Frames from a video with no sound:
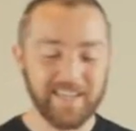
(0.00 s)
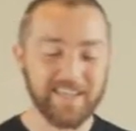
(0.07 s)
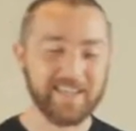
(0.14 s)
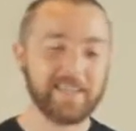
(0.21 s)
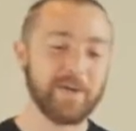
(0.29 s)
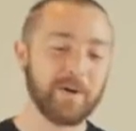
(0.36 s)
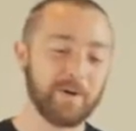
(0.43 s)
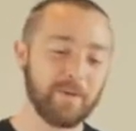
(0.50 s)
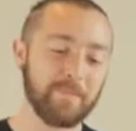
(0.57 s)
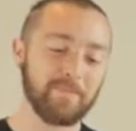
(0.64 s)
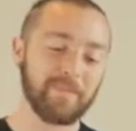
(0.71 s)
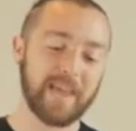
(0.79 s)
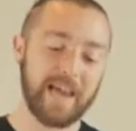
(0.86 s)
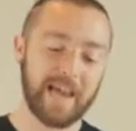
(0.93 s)
So
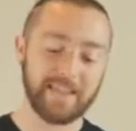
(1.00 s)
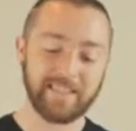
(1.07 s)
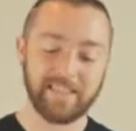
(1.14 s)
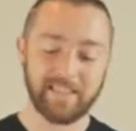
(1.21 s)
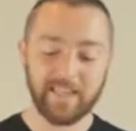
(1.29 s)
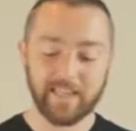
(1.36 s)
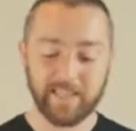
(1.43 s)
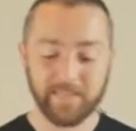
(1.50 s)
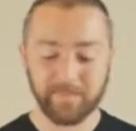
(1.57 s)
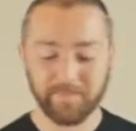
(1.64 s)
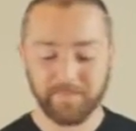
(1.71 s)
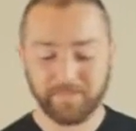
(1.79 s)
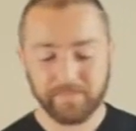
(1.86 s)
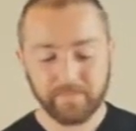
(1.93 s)
I had this idea,
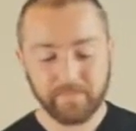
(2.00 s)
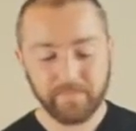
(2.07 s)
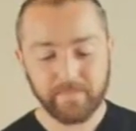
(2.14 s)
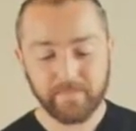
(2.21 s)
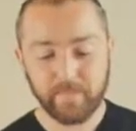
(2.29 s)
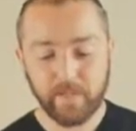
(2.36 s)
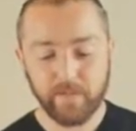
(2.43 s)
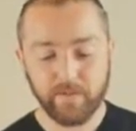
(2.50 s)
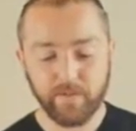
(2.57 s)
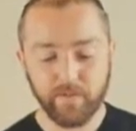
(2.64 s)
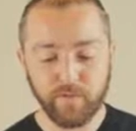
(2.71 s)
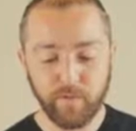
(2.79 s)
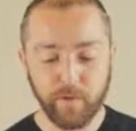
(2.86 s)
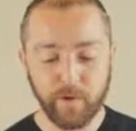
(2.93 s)

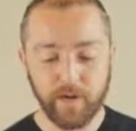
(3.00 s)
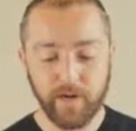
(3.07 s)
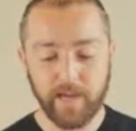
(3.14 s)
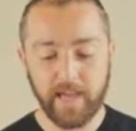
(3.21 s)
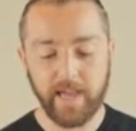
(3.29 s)
for